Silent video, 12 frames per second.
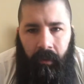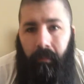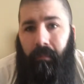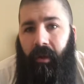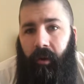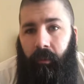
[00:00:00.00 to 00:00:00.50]

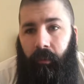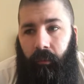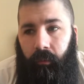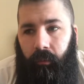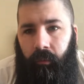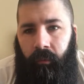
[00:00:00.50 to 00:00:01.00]

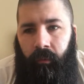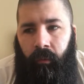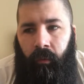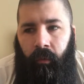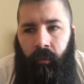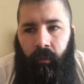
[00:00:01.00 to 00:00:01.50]
minimal
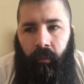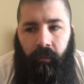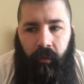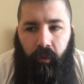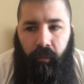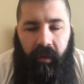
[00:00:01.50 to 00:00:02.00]

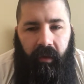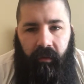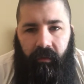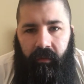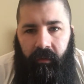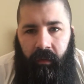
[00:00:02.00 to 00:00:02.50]
review
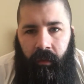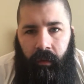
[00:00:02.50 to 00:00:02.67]
because